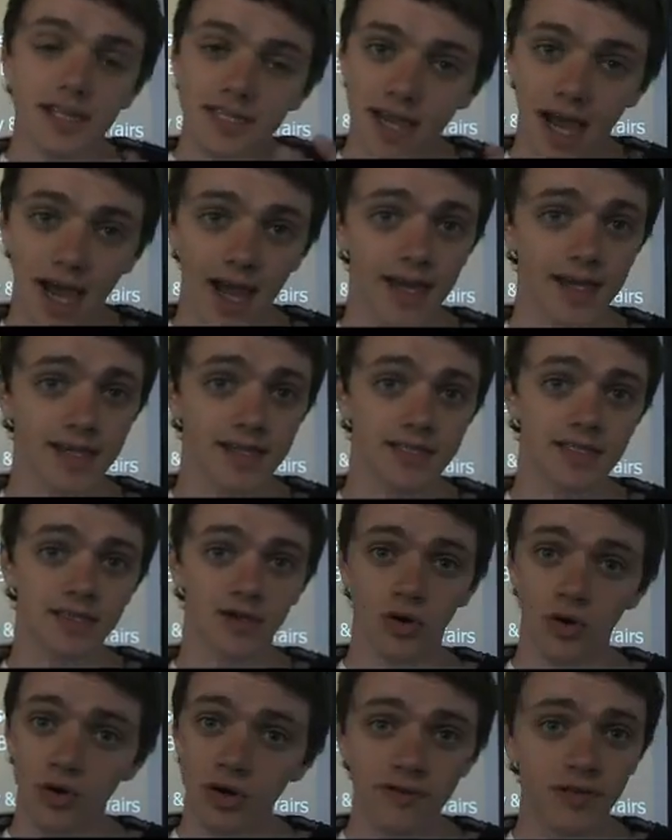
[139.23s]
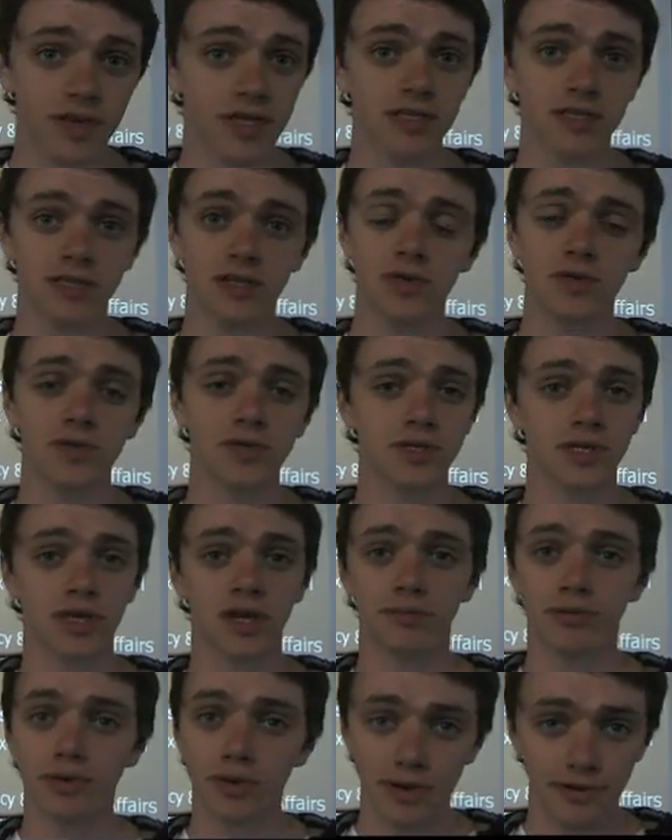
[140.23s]
tanks, all of this used
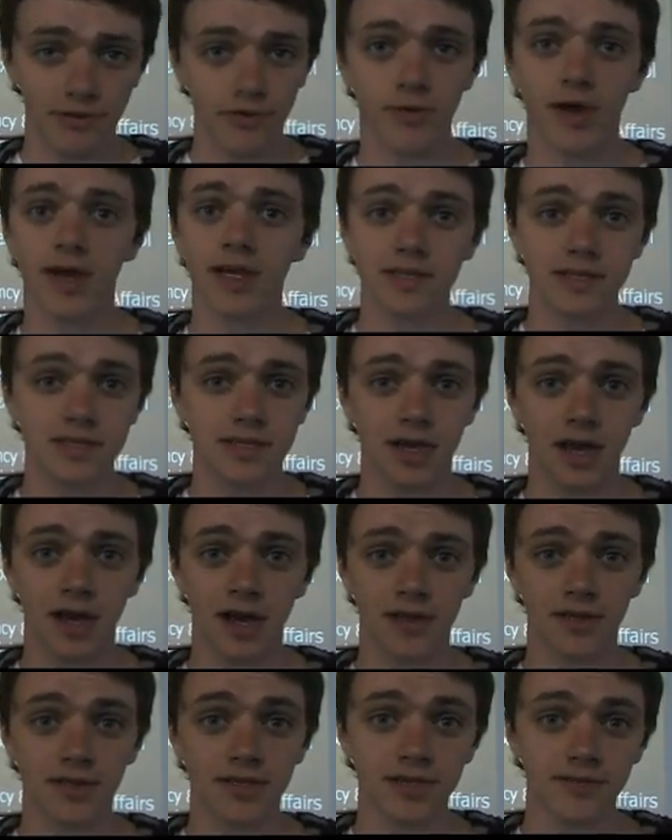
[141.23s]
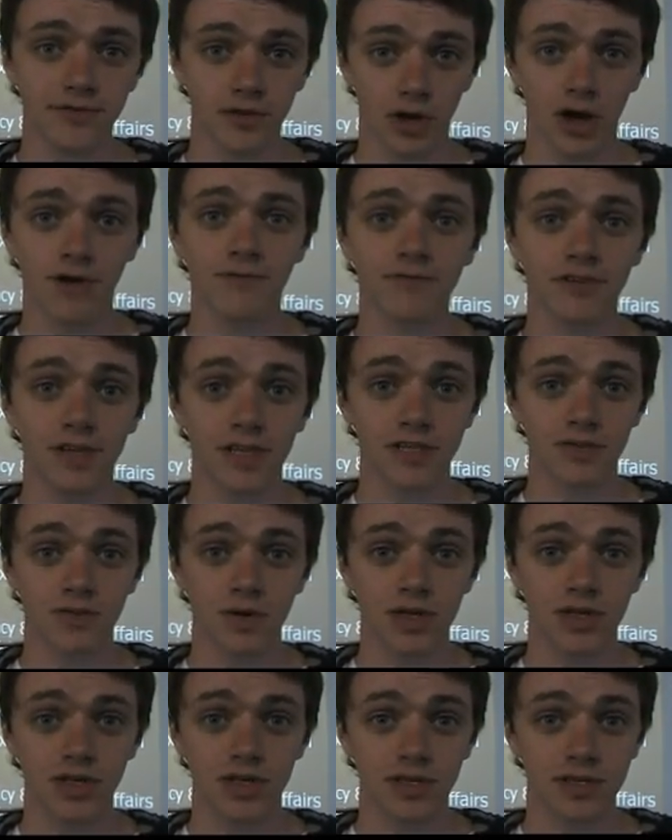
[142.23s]
to proliferate the civil conflict
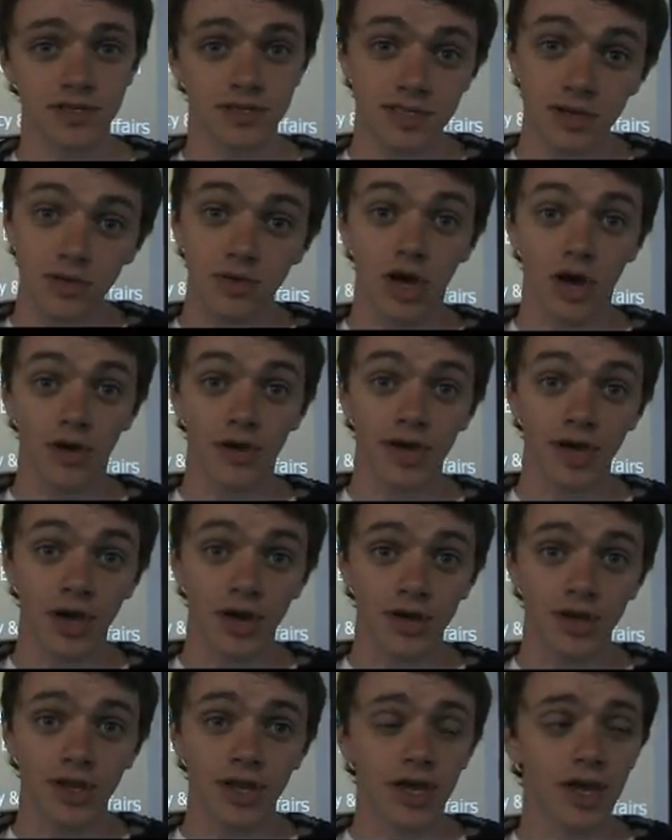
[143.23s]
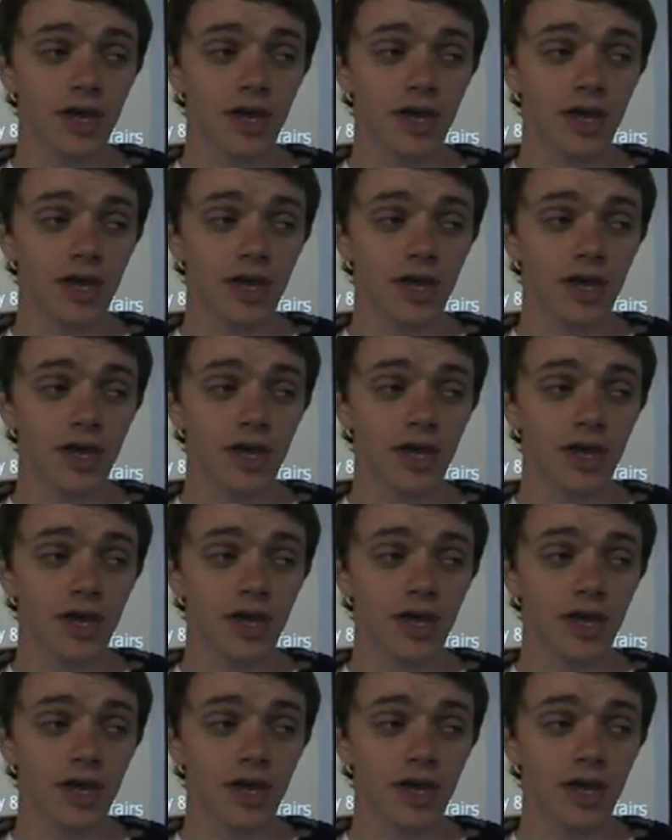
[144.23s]
which is still going on.